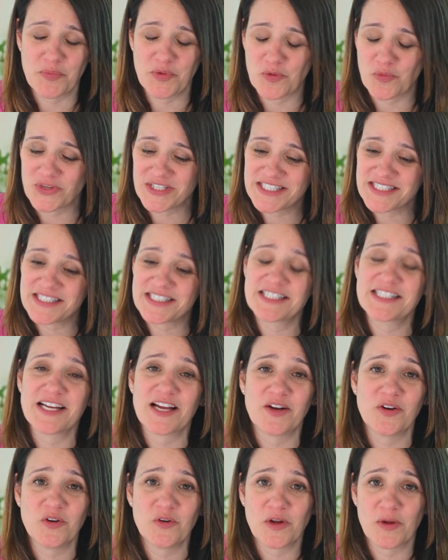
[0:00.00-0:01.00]
I mean, once it's
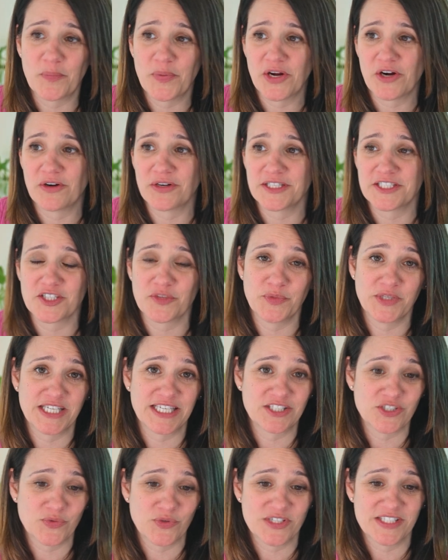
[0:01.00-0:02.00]
done, apparently it's going to be
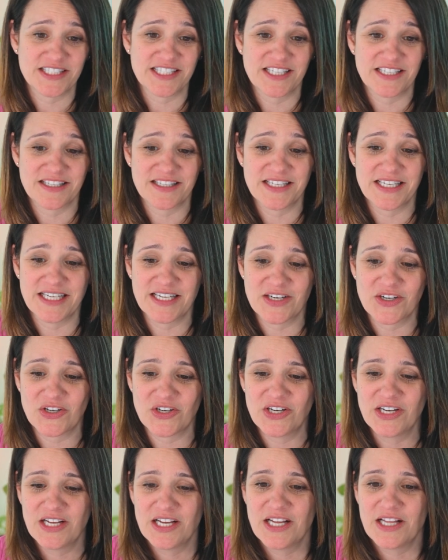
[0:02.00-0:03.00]
done towards the end of the
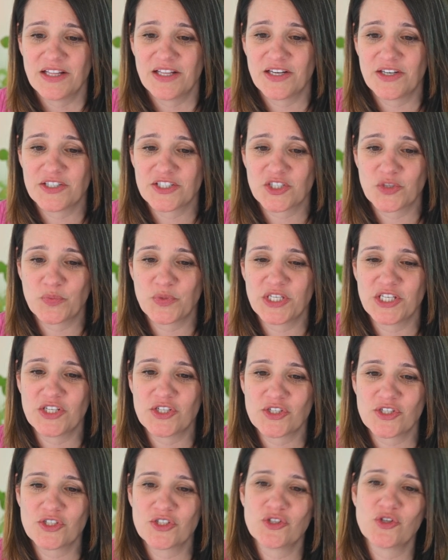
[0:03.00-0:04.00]
year, there's going to be
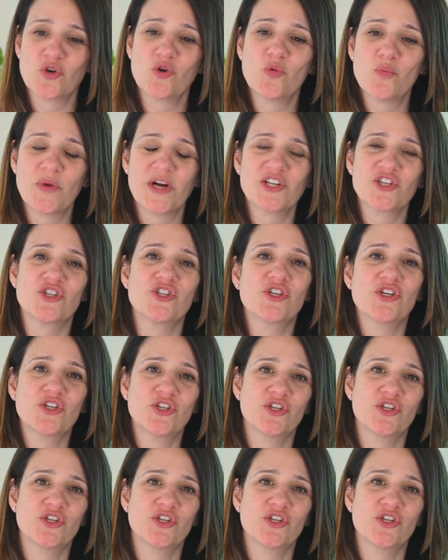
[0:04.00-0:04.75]
so much to